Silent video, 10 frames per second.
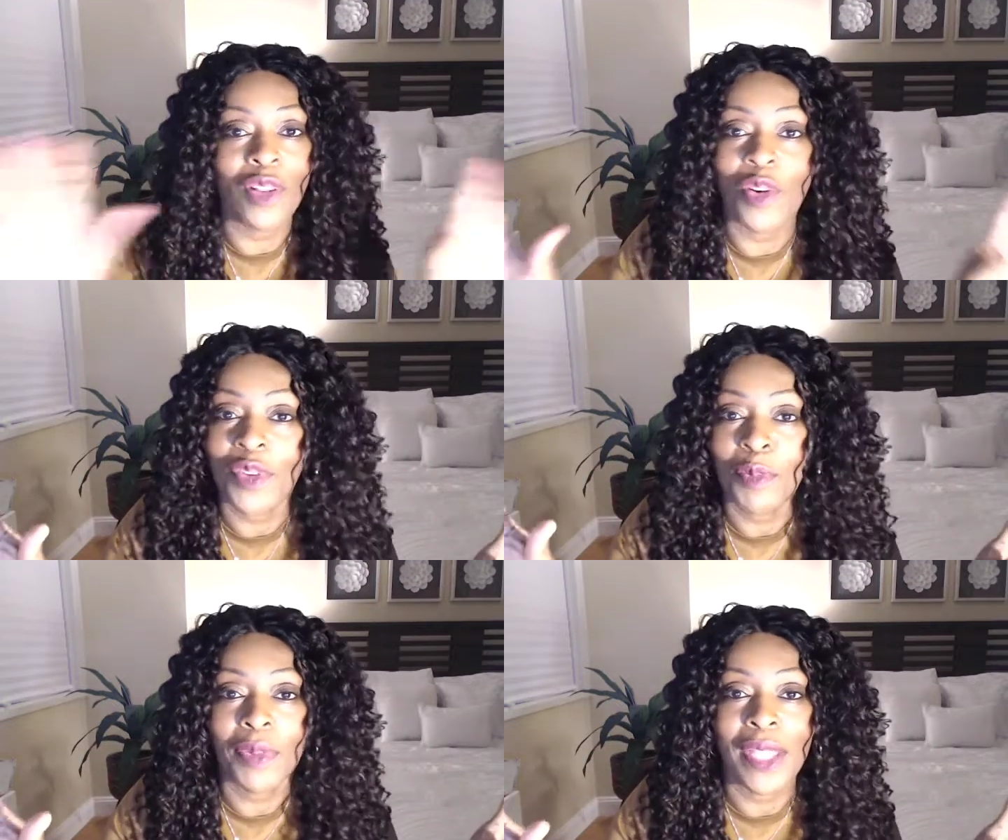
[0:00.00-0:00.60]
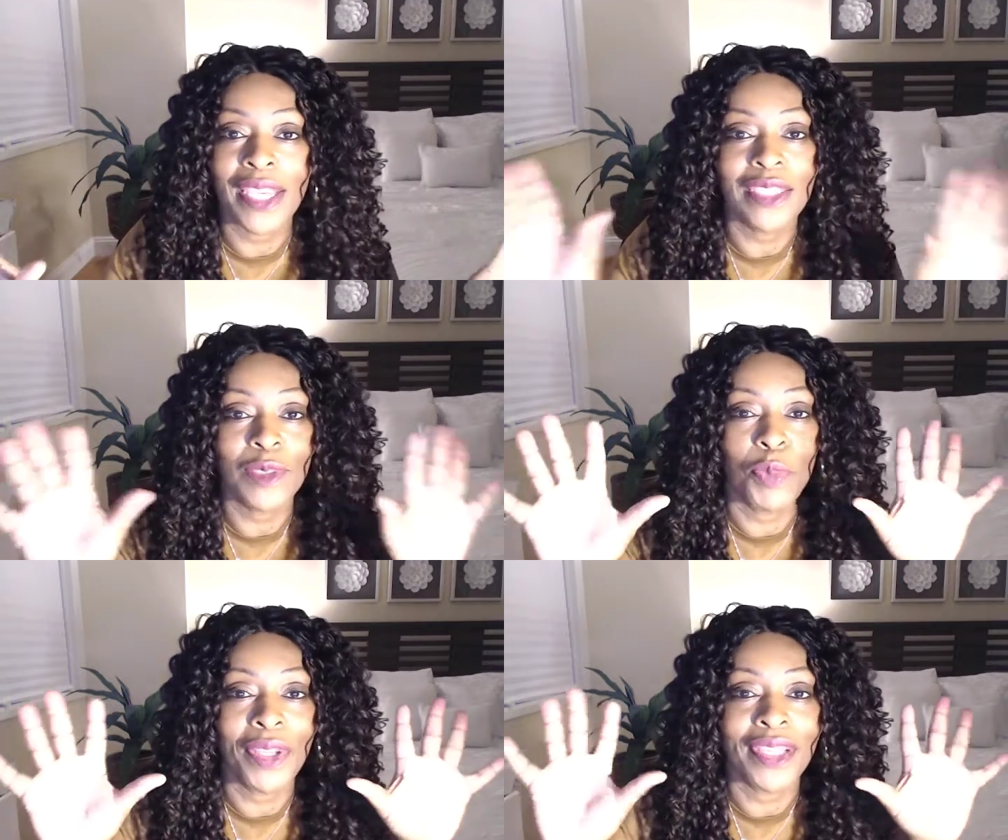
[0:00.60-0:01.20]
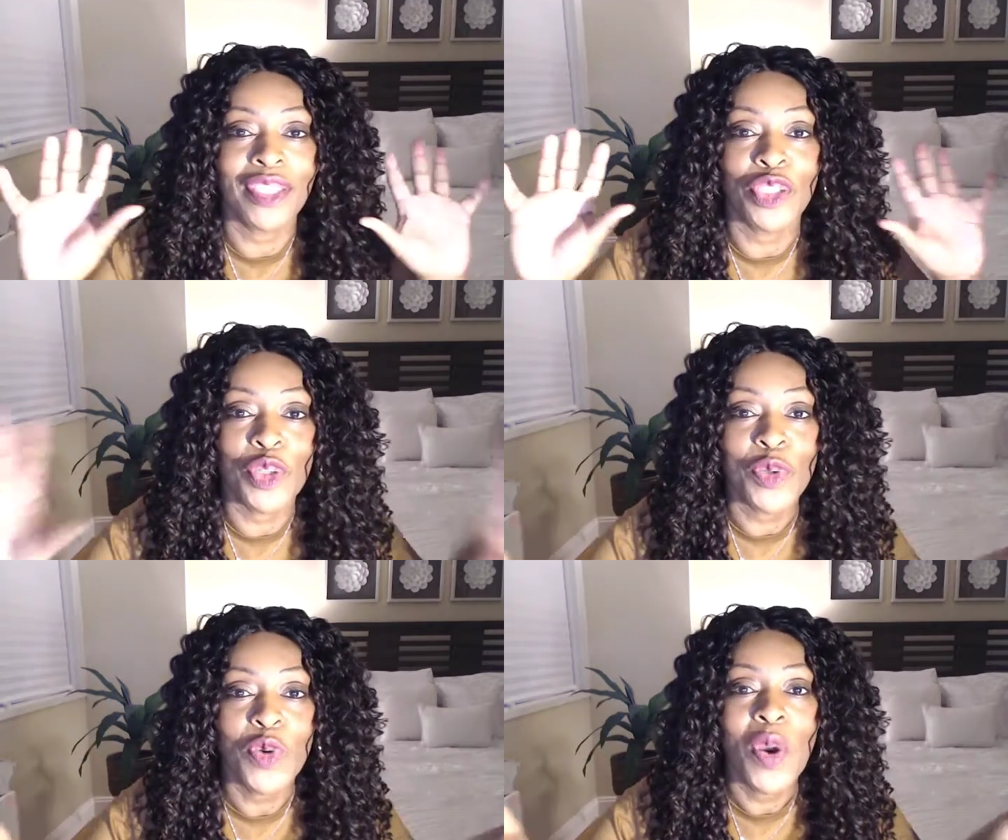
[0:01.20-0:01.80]
over the place putting
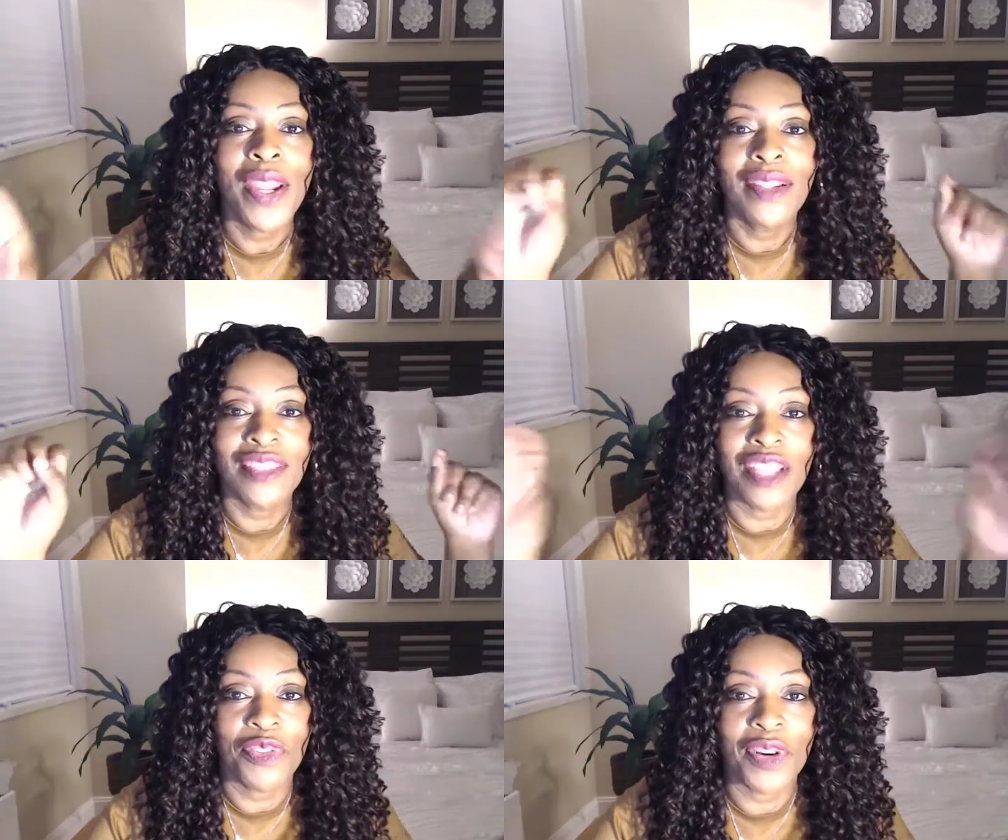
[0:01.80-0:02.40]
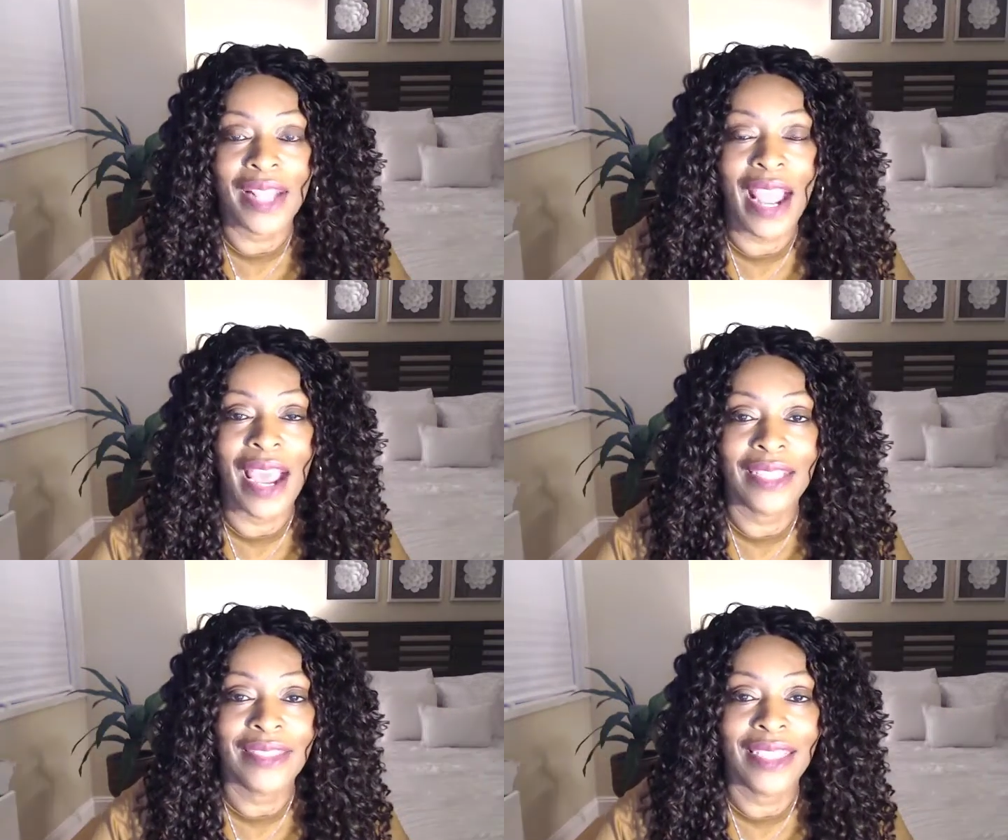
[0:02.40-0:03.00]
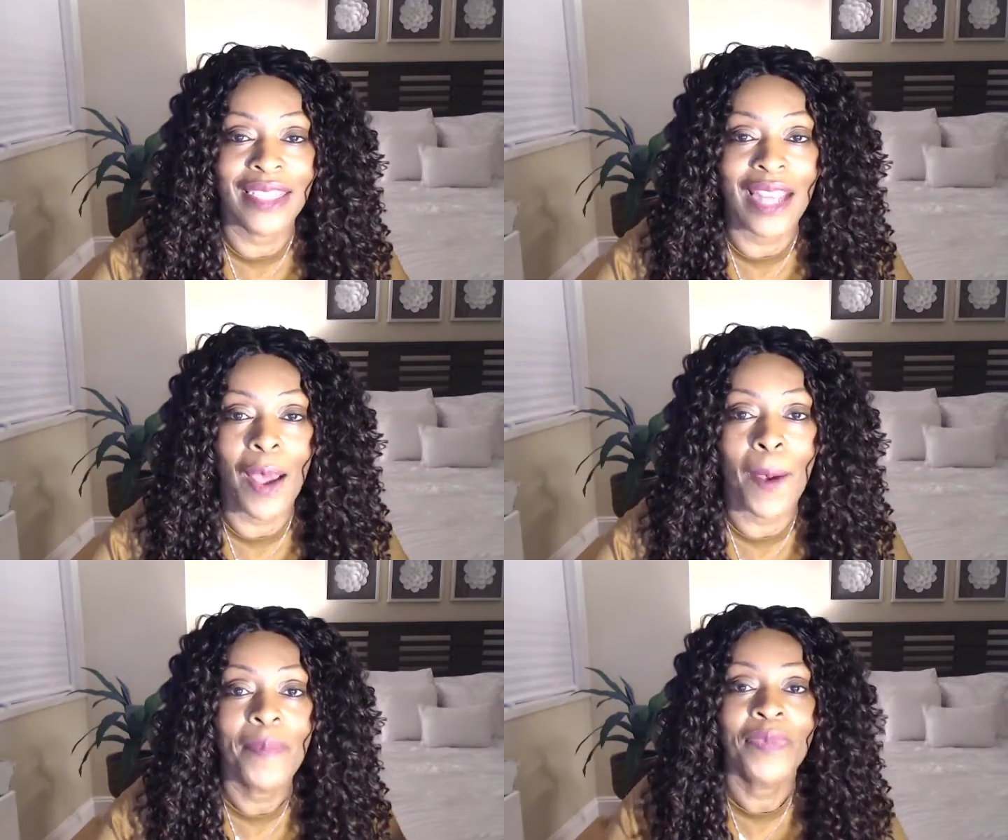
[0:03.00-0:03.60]
new, different content
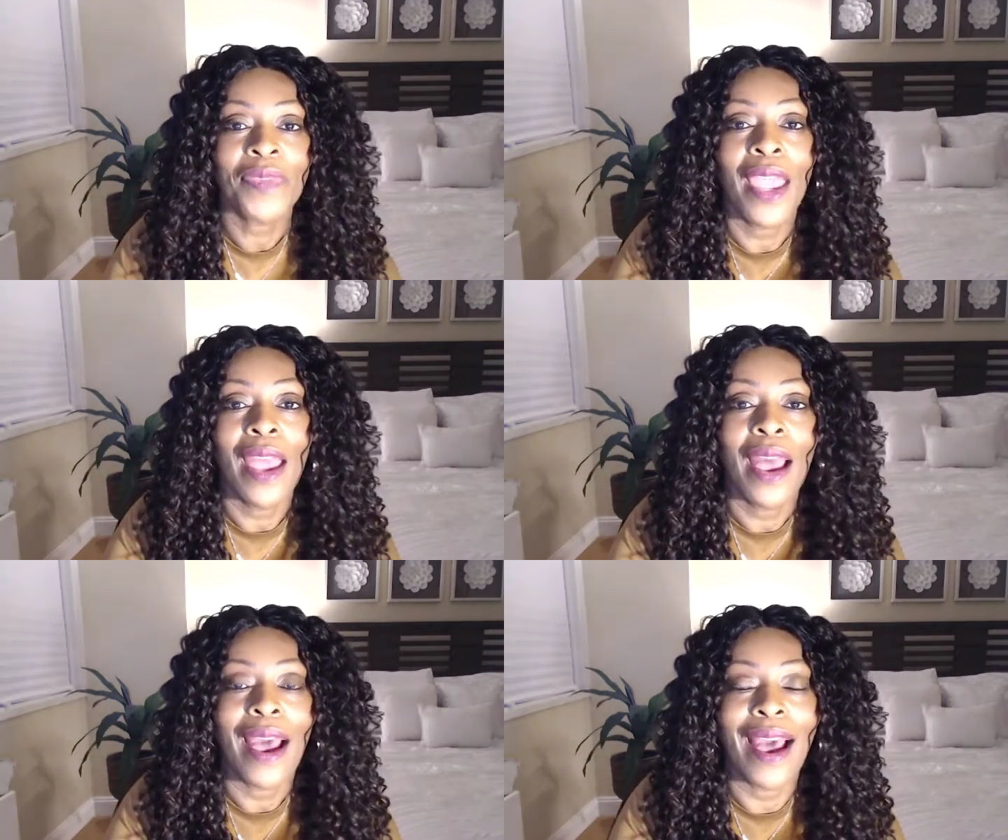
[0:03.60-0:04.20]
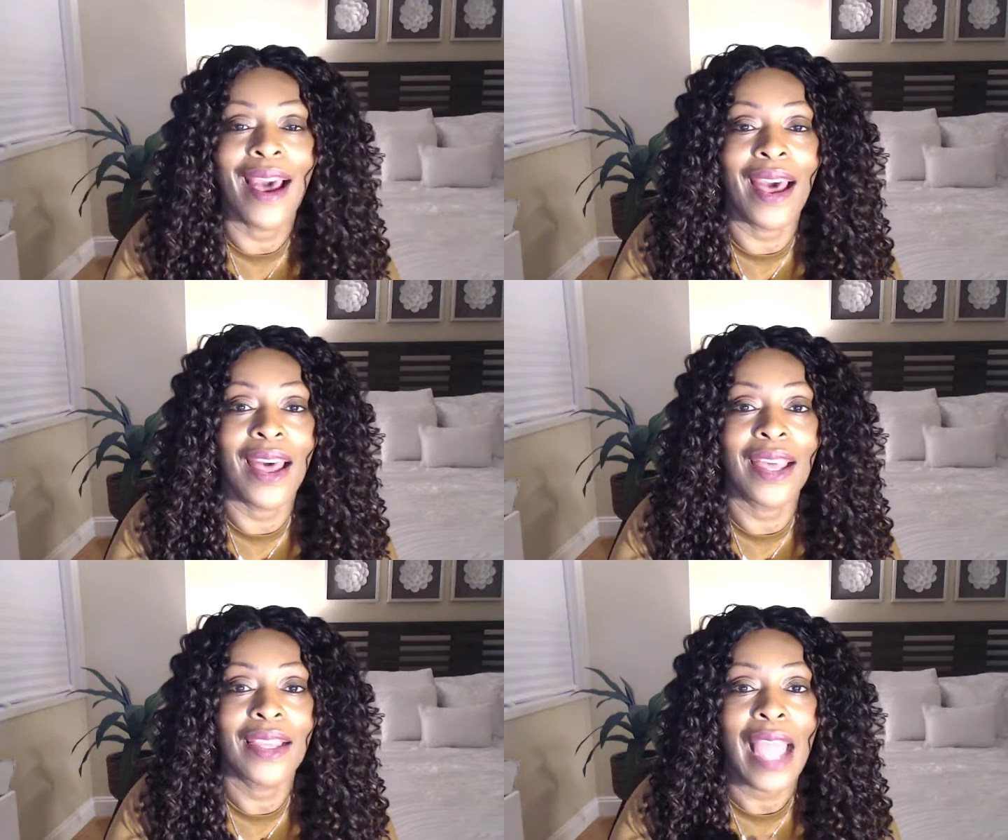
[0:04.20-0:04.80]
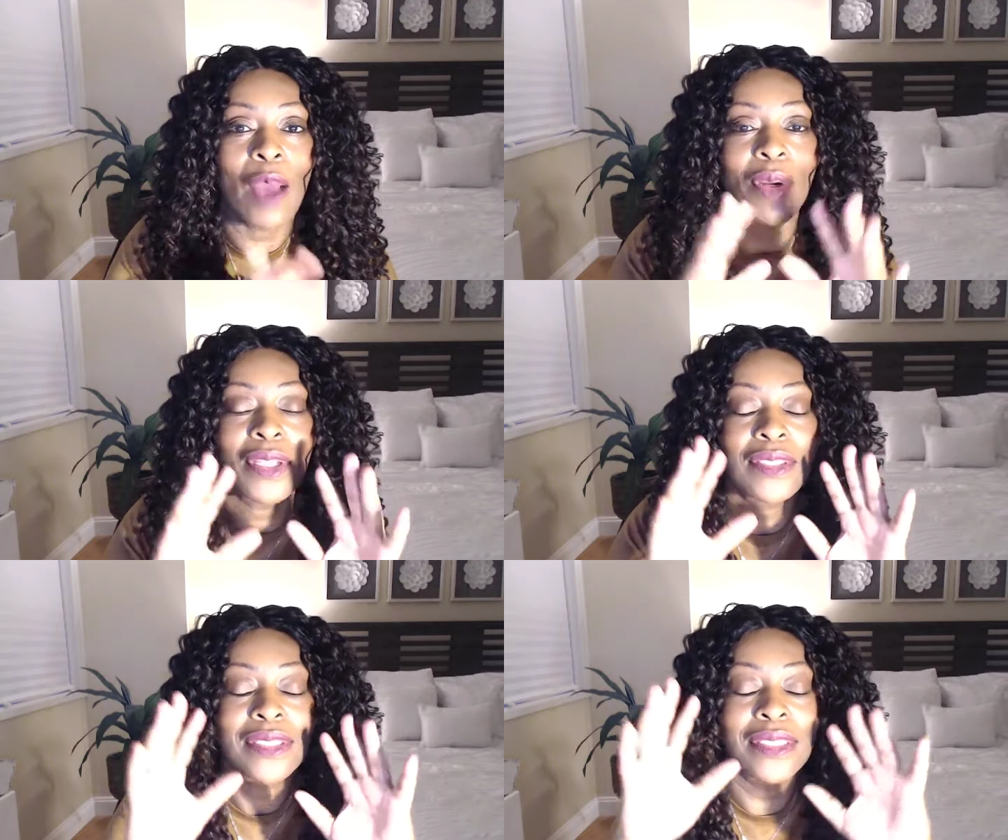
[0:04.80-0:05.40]
up. I want to
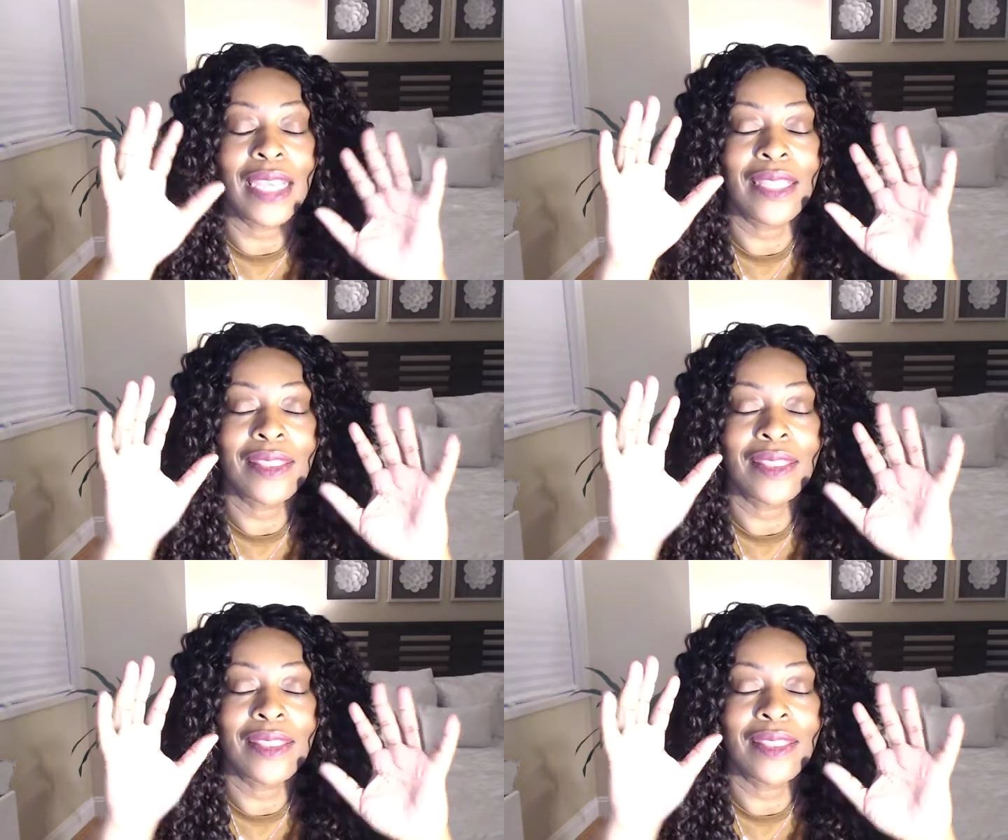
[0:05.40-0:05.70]
say